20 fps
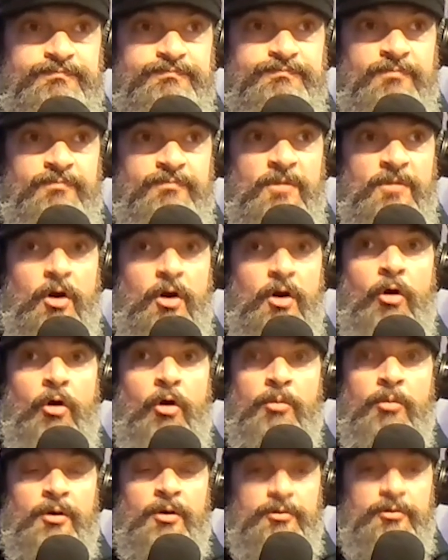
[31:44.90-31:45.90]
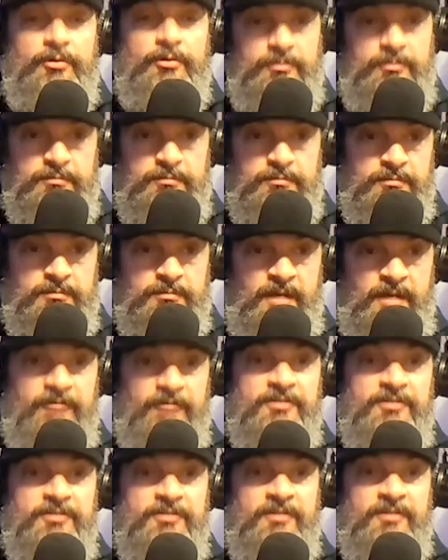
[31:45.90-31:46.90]
the whole boat, every
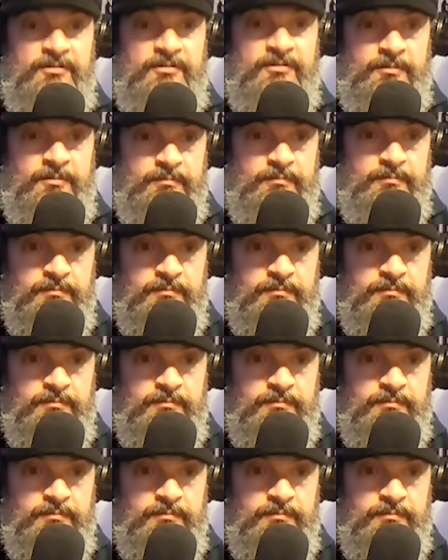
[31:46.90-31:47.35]
system,